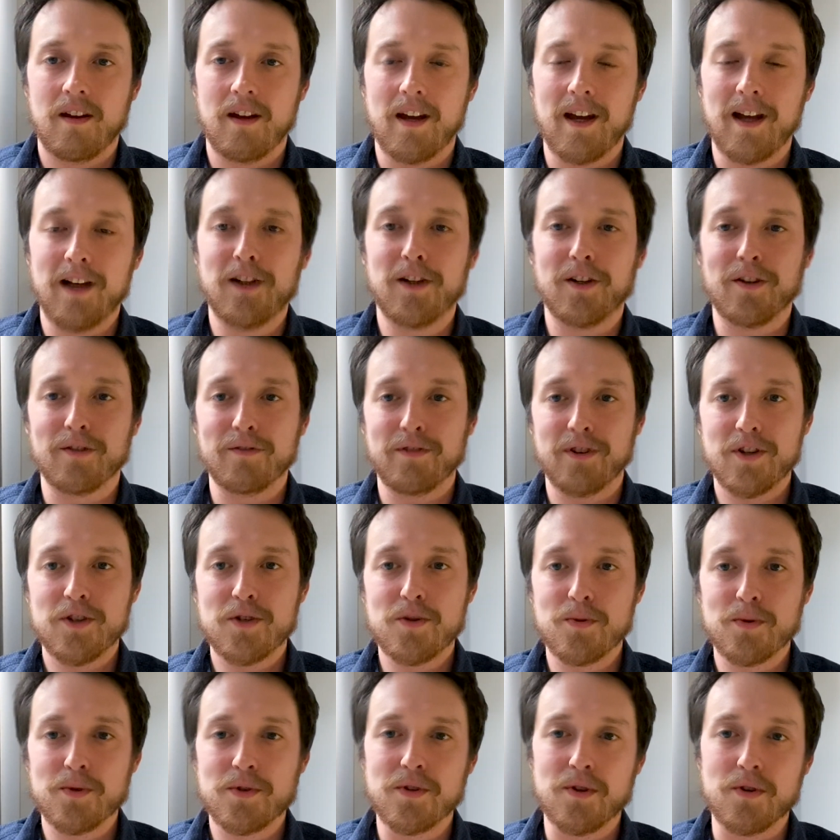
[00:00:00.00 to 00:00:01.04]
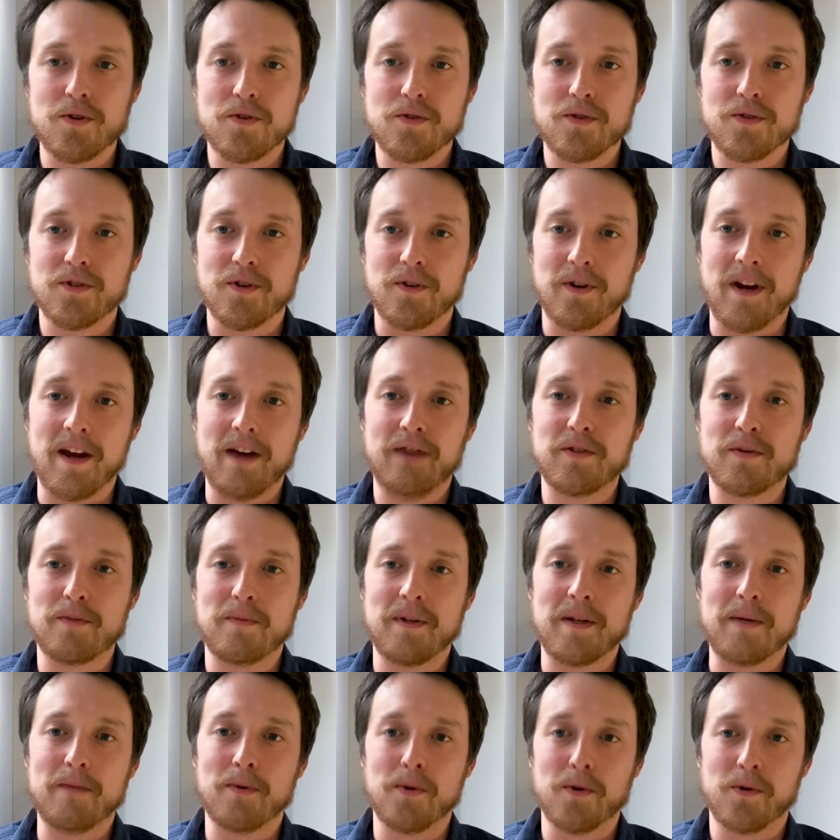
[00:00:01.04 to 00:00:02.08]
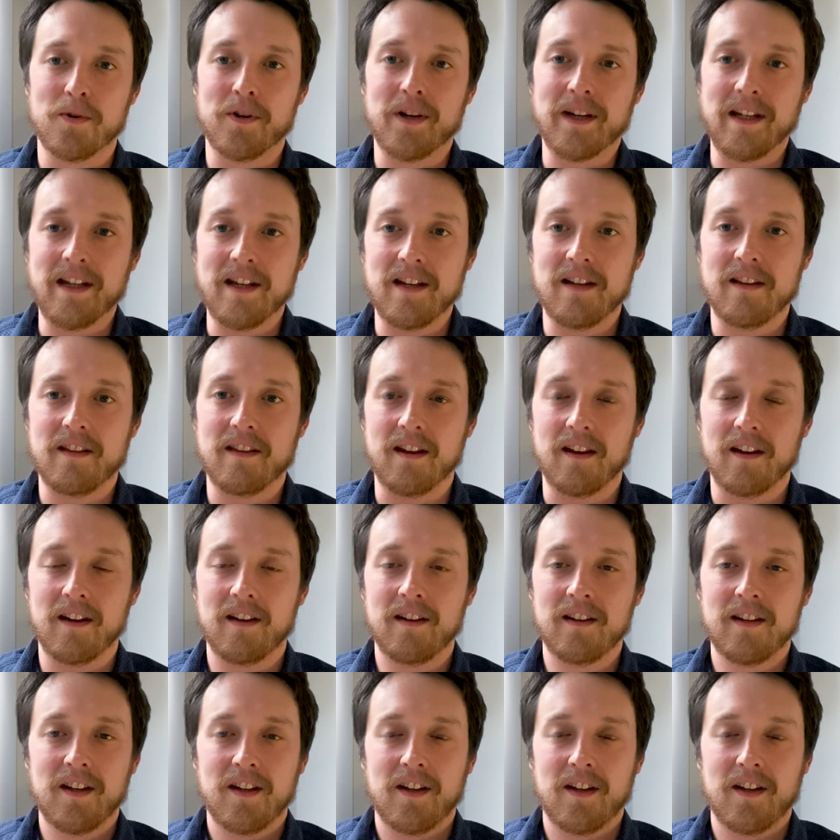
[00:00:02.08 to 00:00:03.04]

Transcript: And look, virtual socials don't have to be boring either.